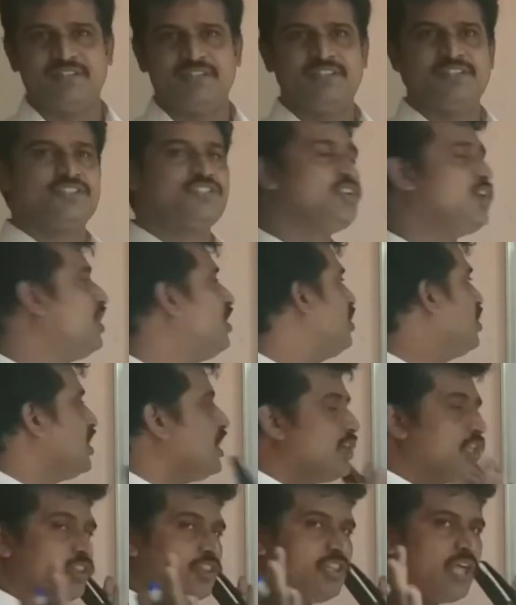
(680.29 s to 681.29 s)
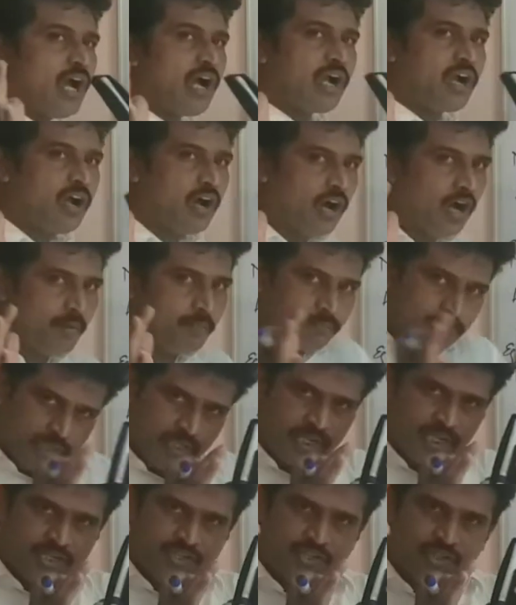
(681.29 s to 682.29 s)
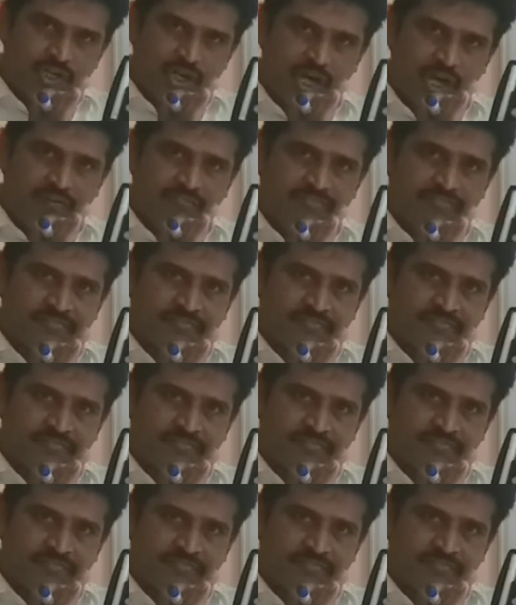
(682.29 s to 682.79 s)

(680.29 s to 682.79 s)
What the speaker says: So the combination of